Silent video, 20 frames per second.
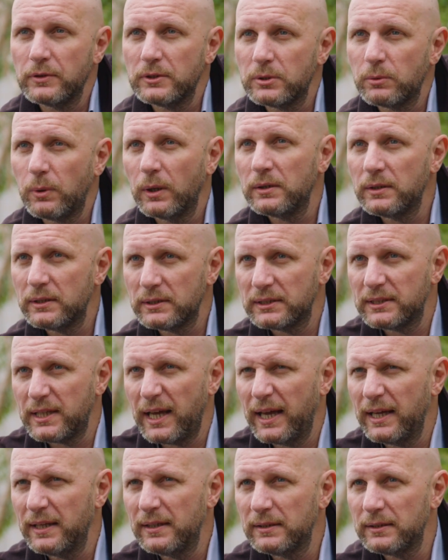and to
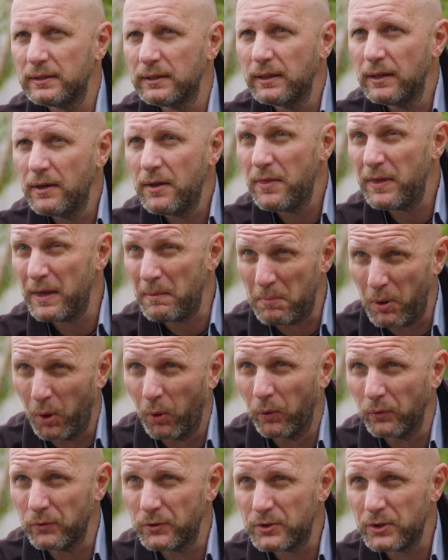understand the
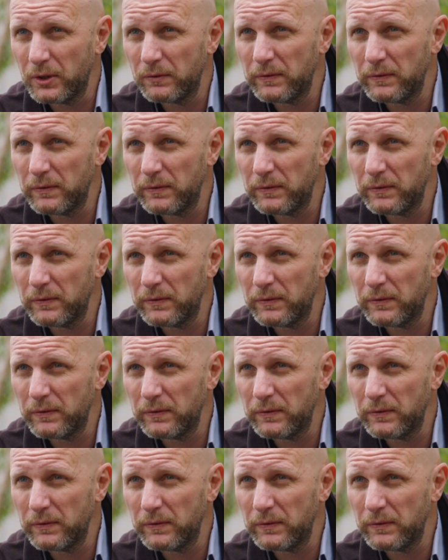importance